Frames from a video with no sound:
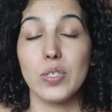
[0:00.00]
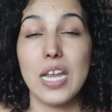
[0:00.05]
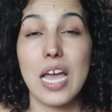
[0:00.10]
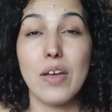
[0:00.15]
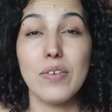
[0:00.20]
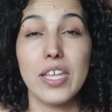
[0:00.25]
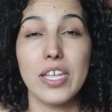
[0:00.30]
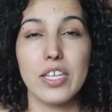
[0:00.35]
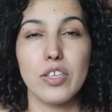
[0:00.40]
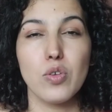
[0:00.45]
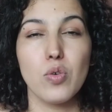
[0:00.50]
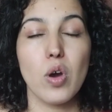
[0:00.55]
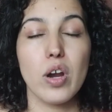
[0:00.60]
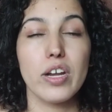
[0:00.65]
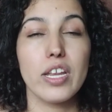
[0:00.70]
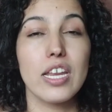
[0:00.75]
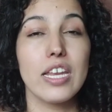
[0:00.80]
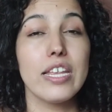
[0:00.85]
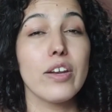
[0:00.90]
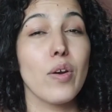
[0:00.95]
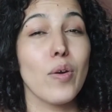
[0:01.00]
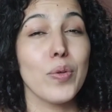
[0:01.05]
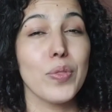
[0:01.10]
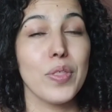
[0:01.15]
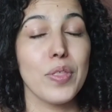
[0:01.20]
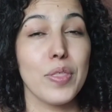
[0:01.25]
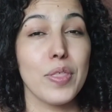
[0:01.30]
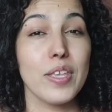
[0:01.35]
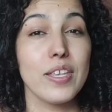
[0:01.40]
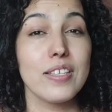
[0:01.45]
now that you are clear on
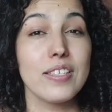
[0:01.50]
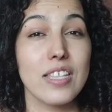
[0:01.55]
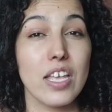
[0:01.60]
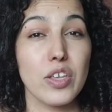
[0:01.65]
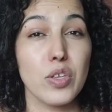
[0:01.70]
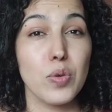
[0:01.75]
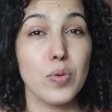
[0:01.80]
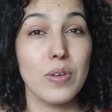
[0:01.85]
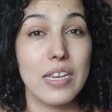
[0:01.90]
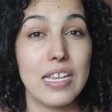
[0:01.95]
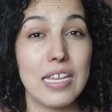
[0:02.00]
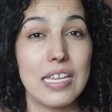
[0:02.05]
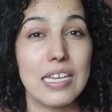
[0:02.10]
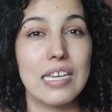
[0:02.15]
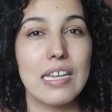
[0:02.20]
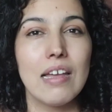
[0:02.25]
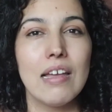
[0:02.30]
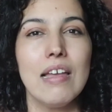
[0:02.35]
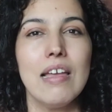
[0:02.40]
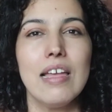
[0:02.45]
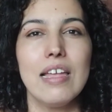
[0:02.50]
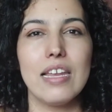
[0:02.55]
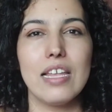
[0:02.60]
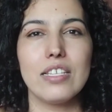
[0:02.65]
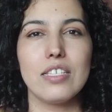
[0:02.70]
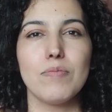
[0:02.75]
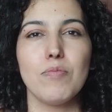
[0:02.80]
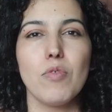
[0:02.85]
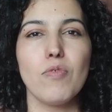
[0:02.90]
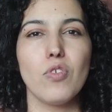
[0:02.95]
the things that you need,
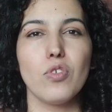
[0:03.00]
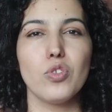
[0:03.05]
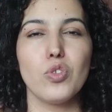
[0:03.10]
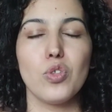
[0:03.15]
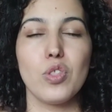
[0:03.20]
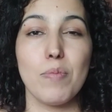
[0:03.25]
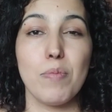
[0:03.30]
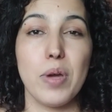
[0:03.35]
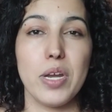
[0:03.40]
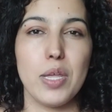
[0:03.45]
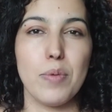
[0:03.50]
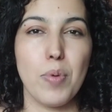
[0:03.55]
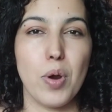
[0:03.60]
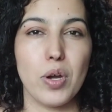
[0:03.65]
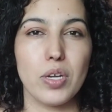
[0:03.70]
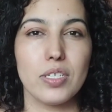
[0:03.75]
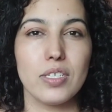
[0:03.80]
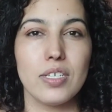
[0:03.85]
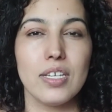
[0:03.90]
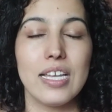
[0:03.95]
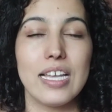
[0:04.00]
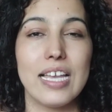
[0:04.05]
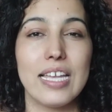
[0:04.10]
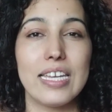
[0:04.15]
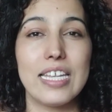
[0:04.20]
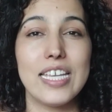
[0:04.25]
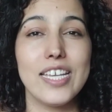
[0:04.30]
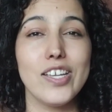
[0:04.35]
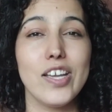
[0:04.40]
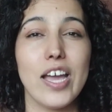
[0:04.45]
let's move on to the money part.
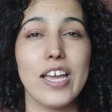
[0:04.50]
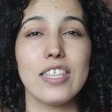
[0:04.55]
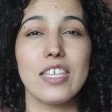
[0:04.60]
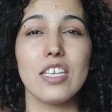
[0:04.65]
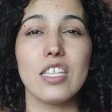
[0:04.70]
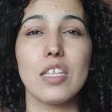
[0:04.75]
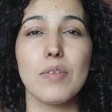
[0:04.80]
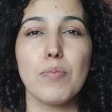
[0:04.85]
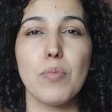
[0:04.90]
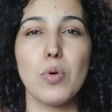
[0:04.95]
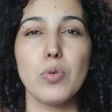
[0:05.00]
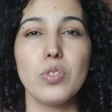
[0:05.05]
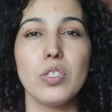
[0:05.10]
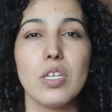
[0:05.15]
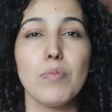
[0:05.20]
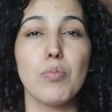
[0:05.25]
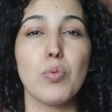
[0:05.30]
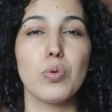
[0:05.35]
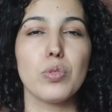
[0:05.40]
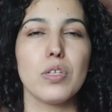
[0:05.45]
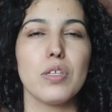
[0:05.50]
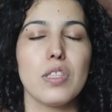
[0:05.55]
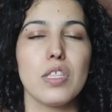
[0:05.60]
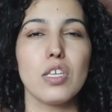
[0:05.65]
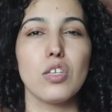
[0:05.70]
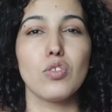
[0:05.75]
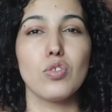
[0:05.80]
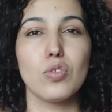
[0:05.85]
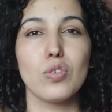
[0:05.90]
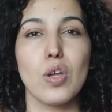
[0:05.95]
And here I think the most important
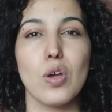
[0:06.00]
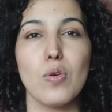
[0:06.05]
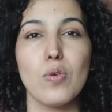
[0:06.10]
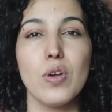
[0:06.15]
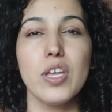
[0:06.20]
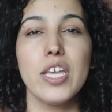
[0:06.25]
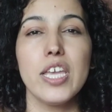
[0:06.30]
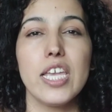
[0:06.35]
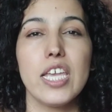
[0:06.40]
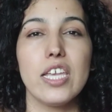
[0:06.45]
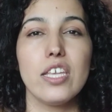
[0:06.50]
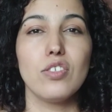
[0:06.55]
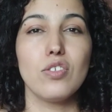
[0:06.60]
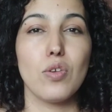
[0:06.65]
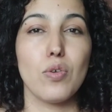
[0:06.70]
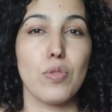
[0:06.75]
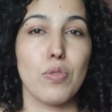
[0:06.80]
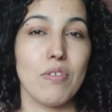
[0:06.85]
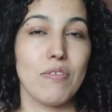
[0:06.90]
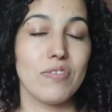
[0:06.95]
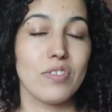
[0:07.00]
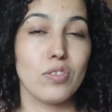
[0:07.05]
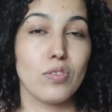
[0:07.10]
thing to know is your thrift